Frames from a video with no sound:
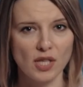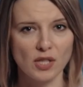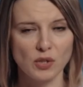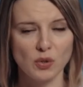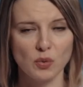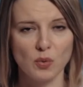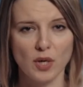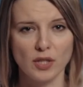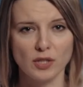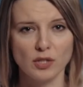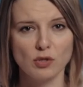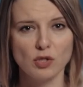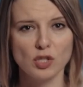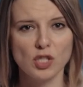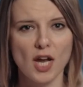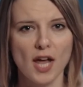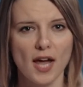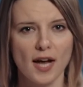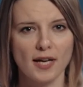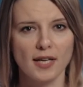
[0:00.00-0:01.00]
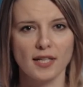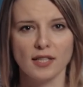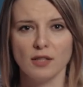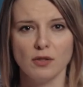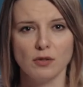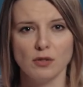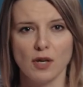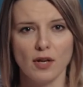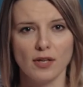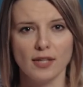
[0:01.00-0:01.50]
that you want to check and
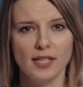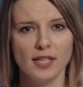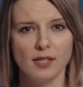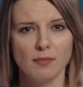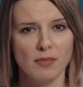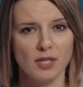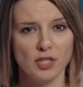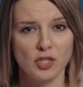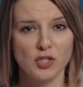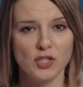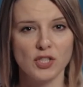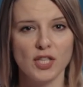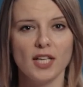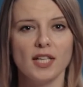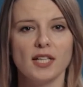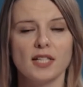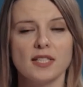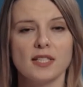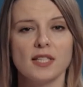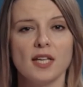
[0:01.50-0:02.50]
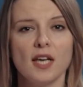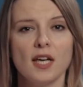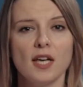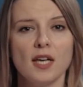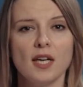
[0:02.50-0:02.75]
you don't need much skills,